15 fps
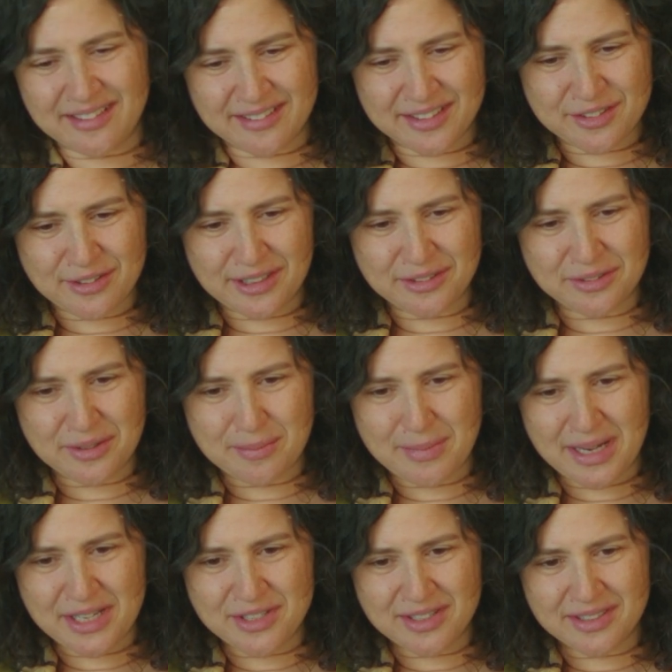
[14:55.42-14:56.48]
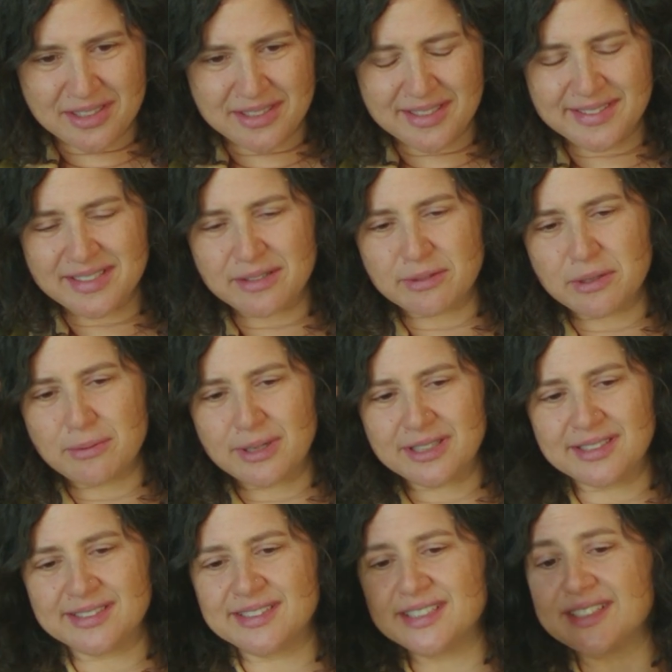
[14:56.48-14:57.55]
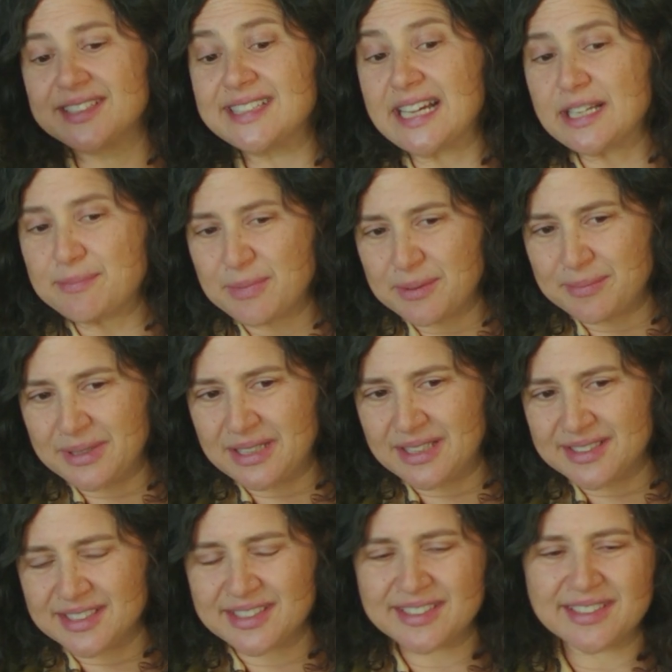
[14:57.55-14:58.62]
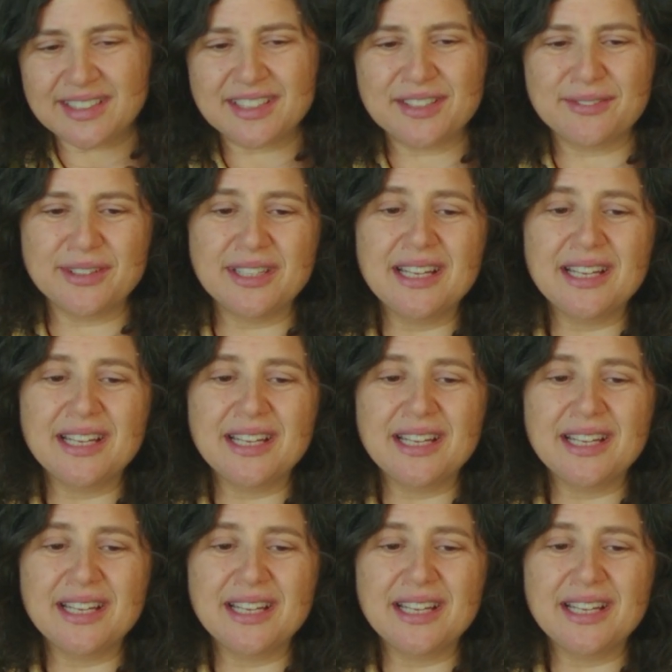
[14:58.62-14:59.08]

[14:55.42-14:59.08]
and try to imagine, and I say, well, what does this statement means, and starting with,